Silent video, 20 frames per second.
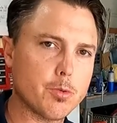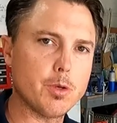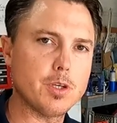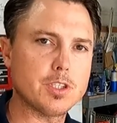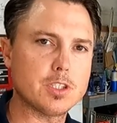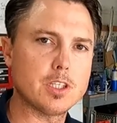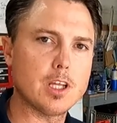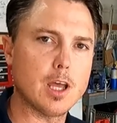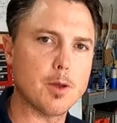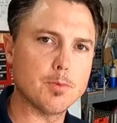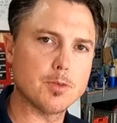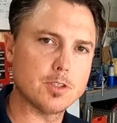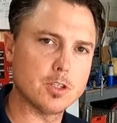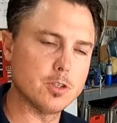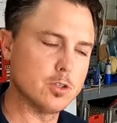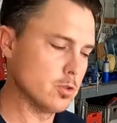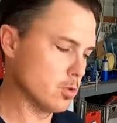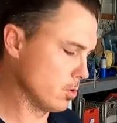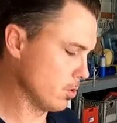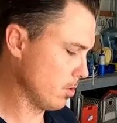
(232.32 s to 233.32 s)
three steps
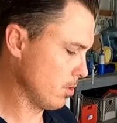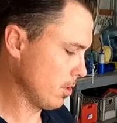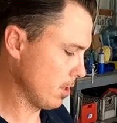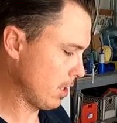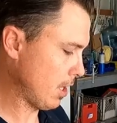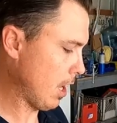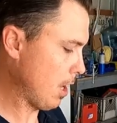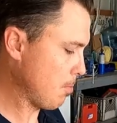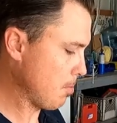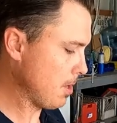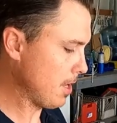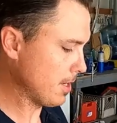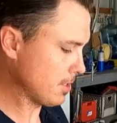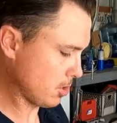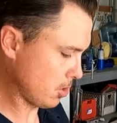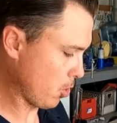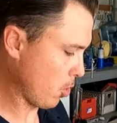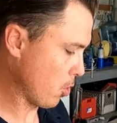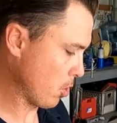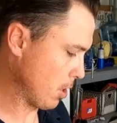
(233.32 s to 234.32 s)
to do the
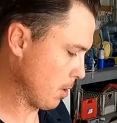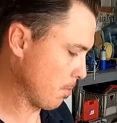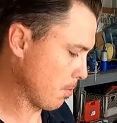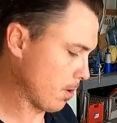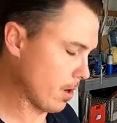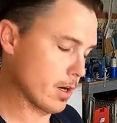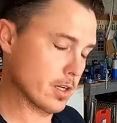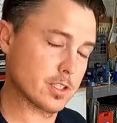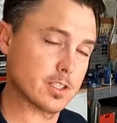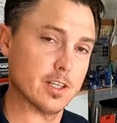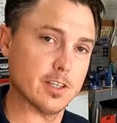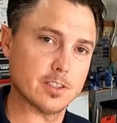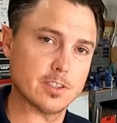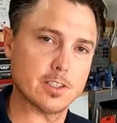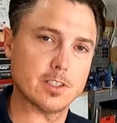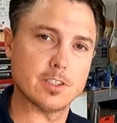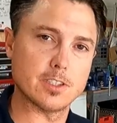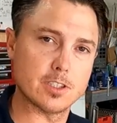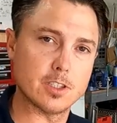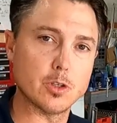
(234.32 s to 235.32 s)
KBS coating
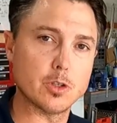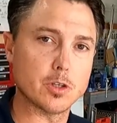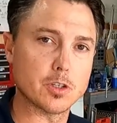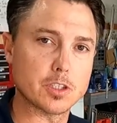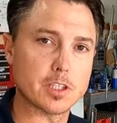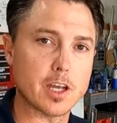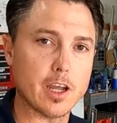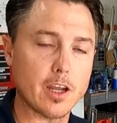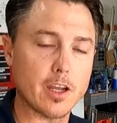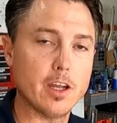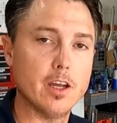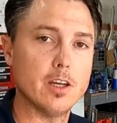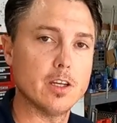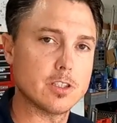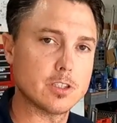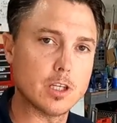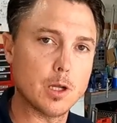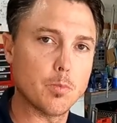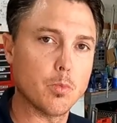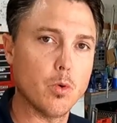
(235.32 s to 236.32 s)
process to seal your tank.
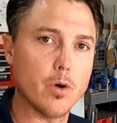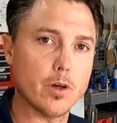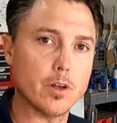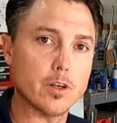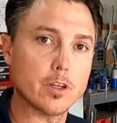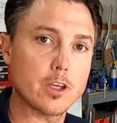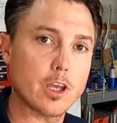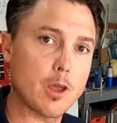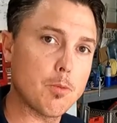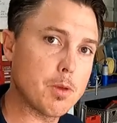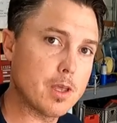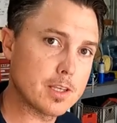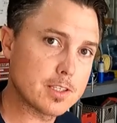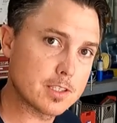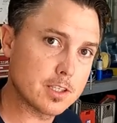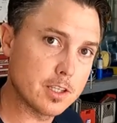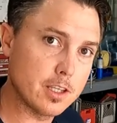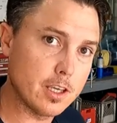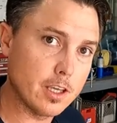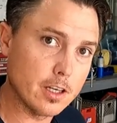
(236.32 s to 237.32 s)
Step one,
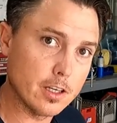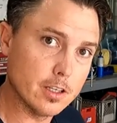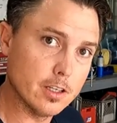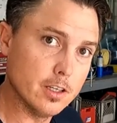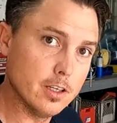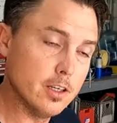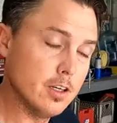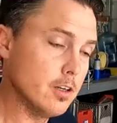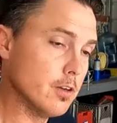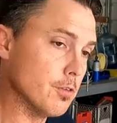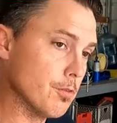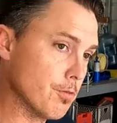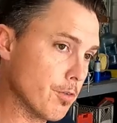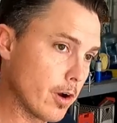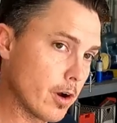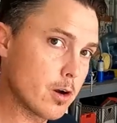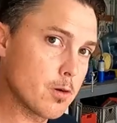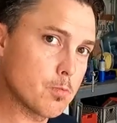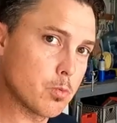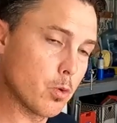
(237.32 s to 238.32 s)
KBS clean.
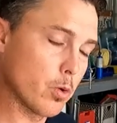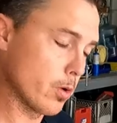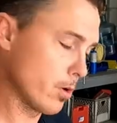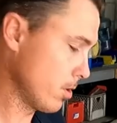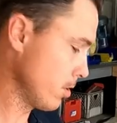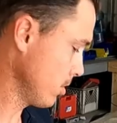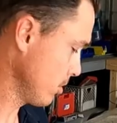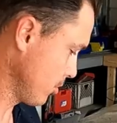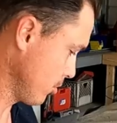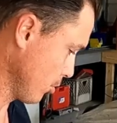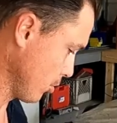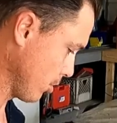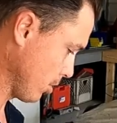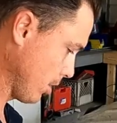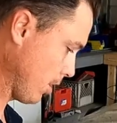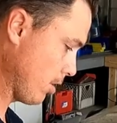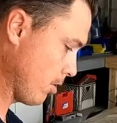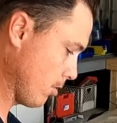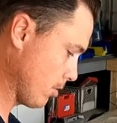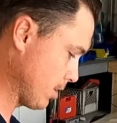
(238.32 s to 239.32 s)
Very important to
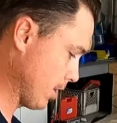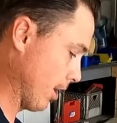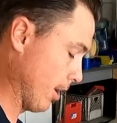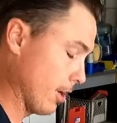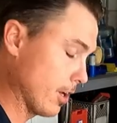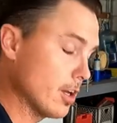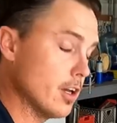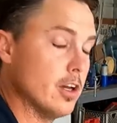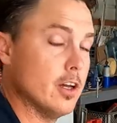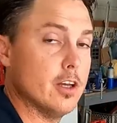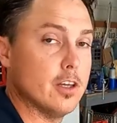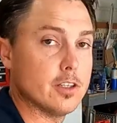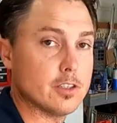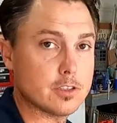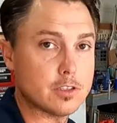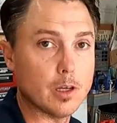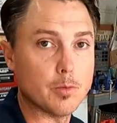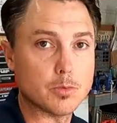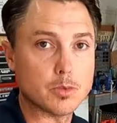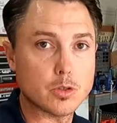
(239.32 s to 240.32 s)
clean your tank.
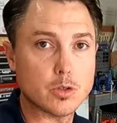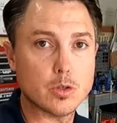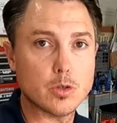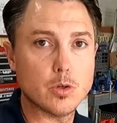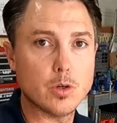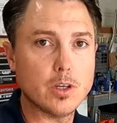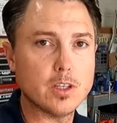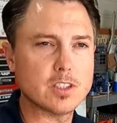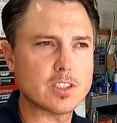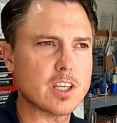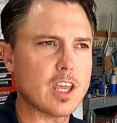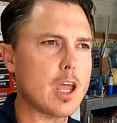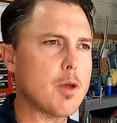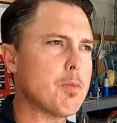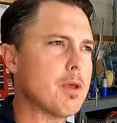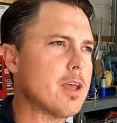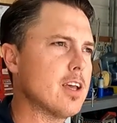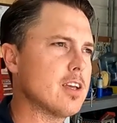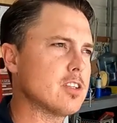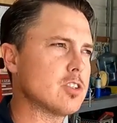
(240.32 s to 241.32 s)
Step two is
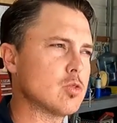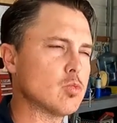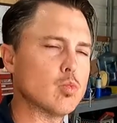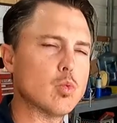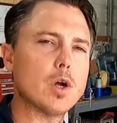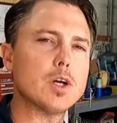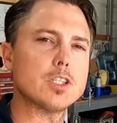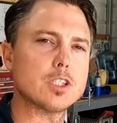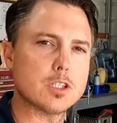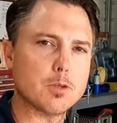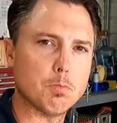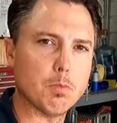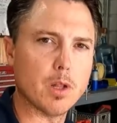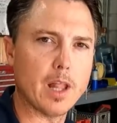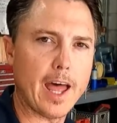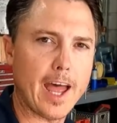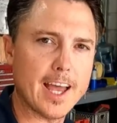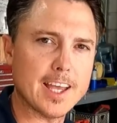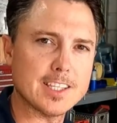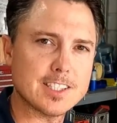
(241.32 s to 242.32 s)
KBS Rust
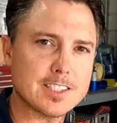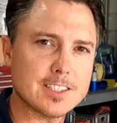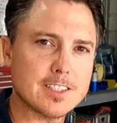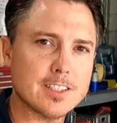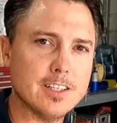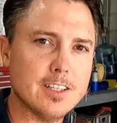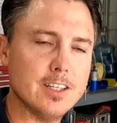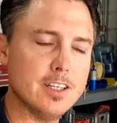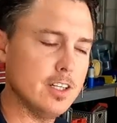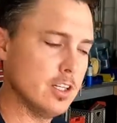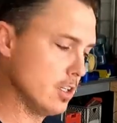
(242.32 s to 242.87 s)
Blast,